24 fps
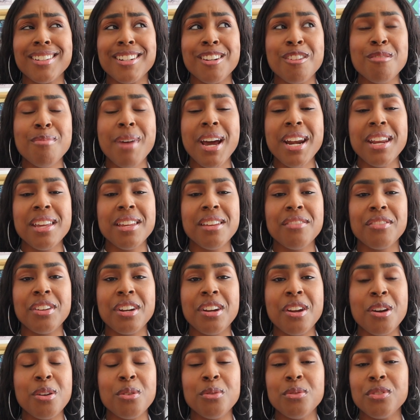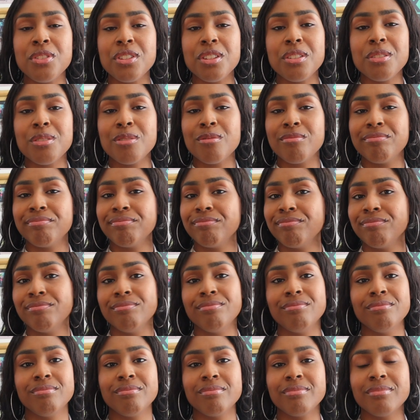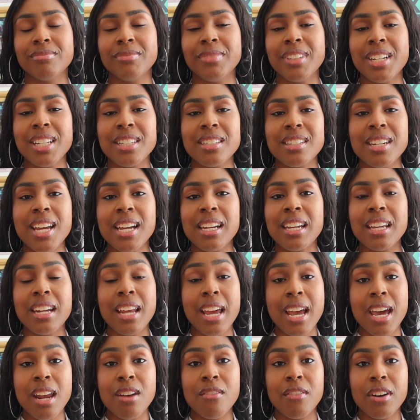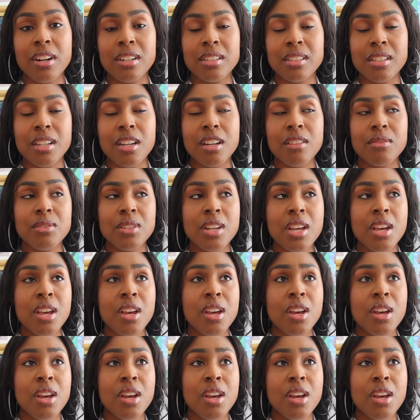Nobody even knows you. Let's not get ahead of ourselves.